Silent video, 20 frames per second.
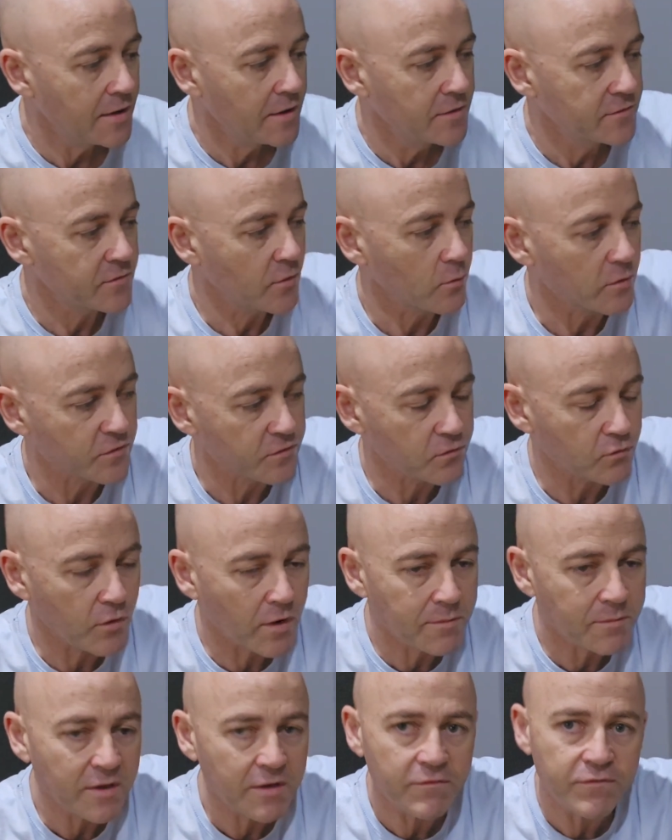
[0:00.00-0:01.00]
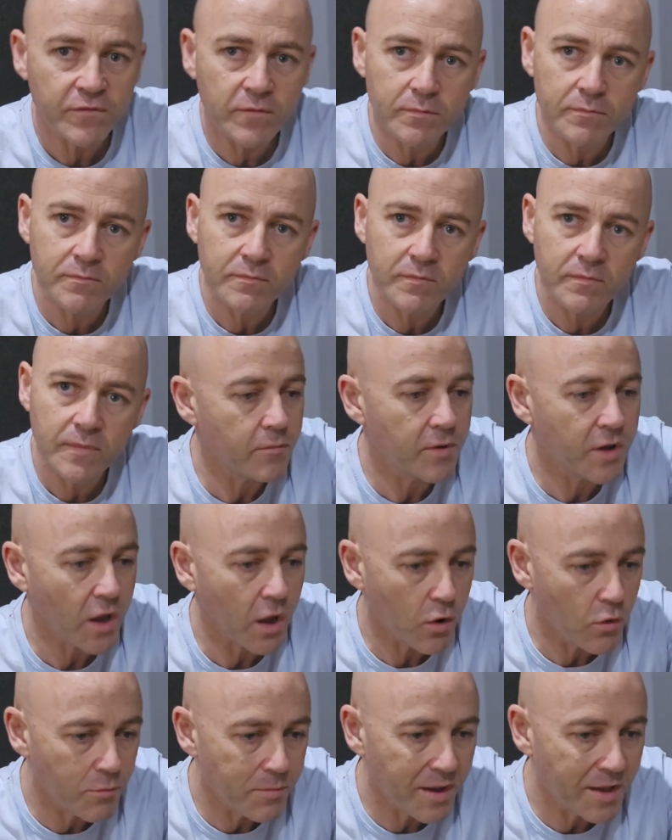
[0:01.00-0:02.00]
So we're streaming from
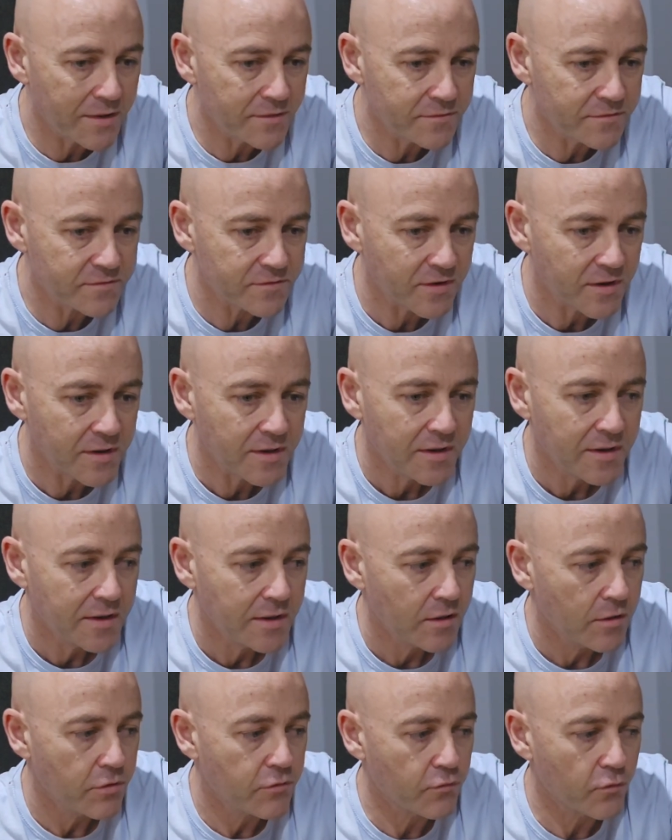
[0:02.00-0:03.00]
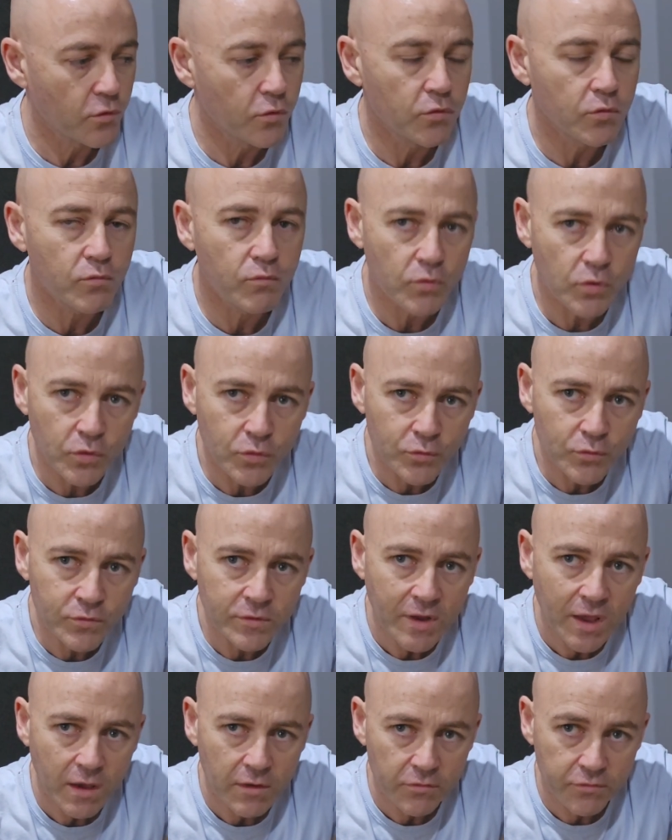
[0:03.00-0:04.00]
Cobuzz through
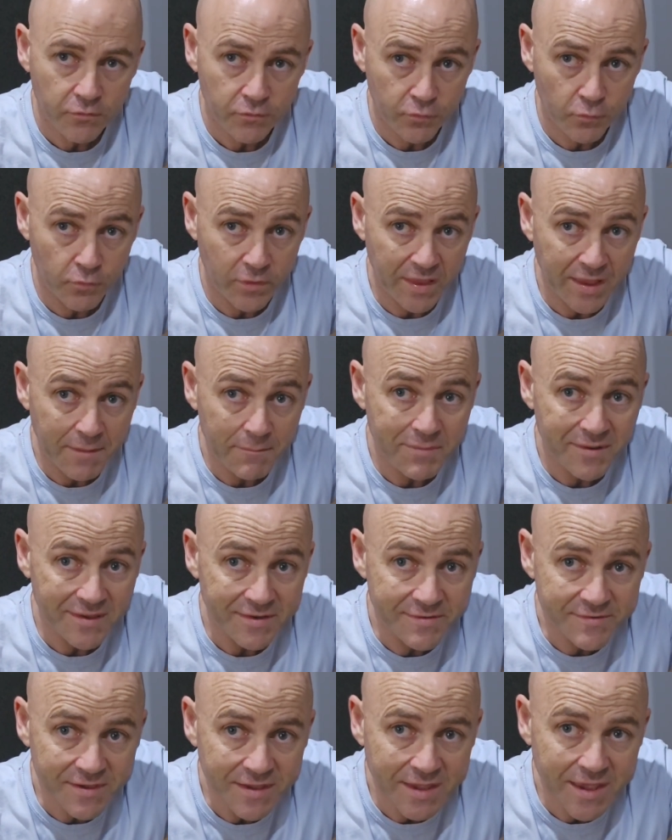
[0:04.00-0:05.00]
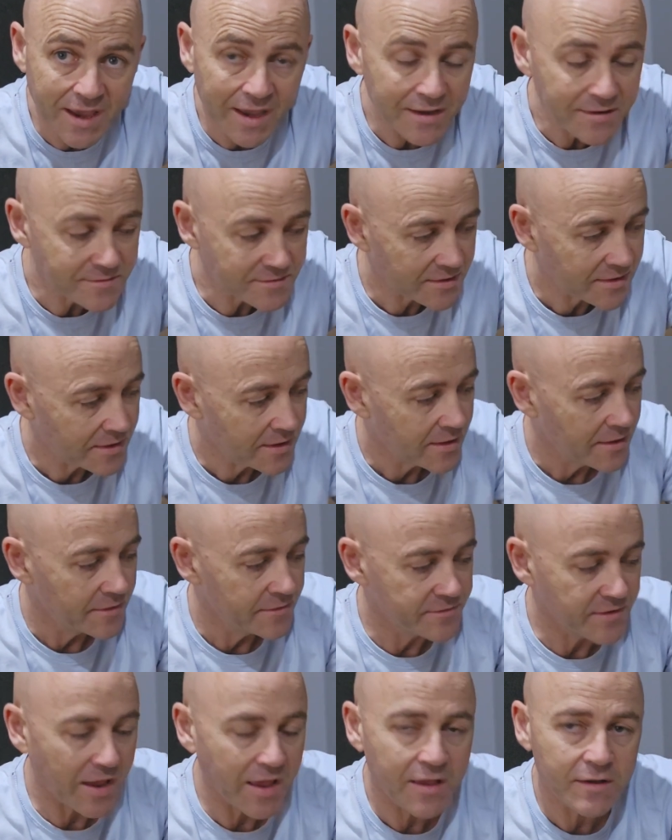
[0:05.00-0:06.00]
Rune, through the MPT8,
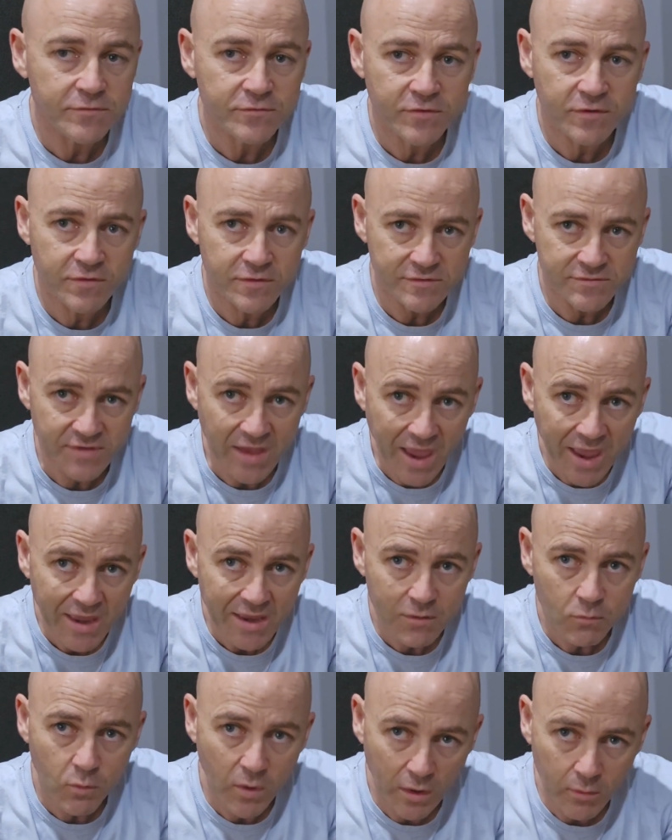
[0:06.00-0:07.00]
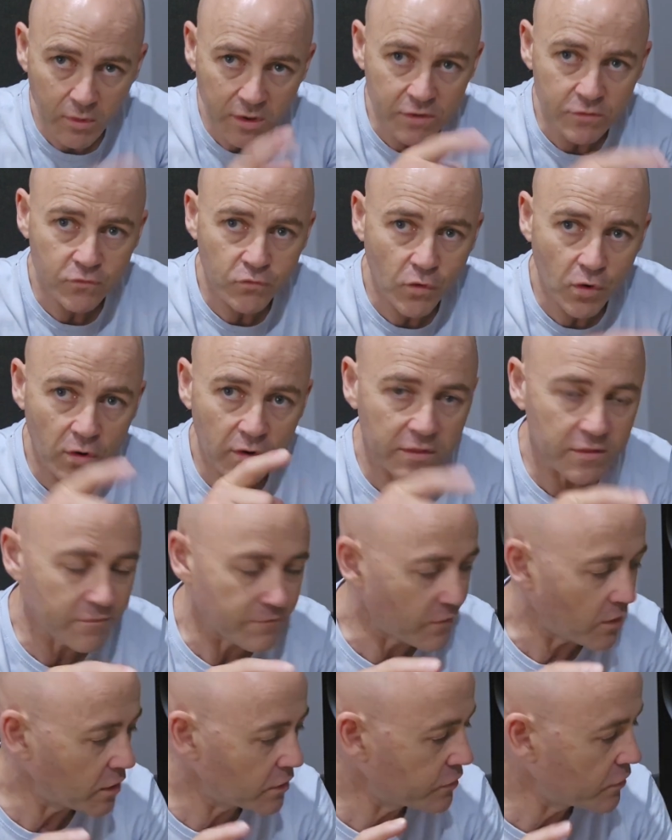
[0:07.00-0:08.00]
down to the DAC where we're controlling the
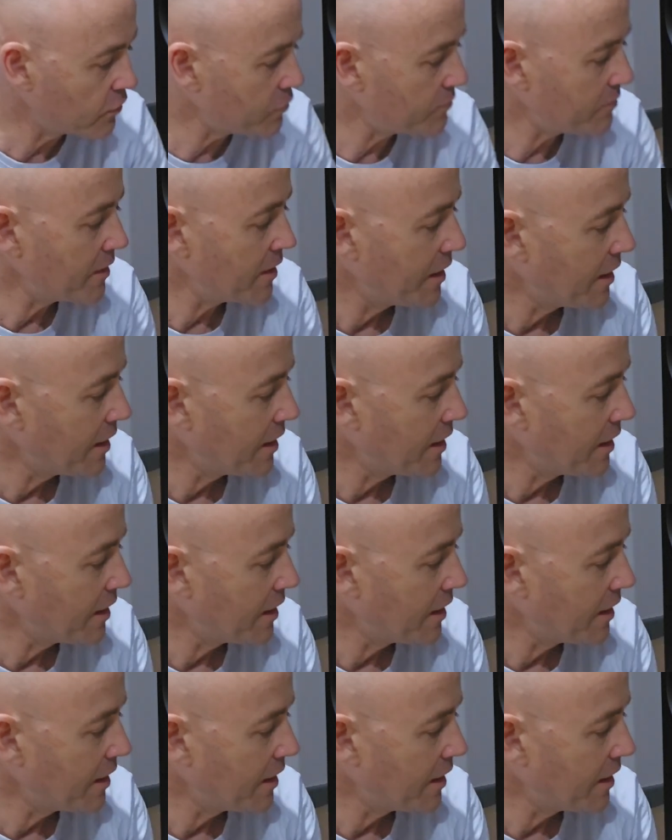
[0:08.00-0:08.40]
volume,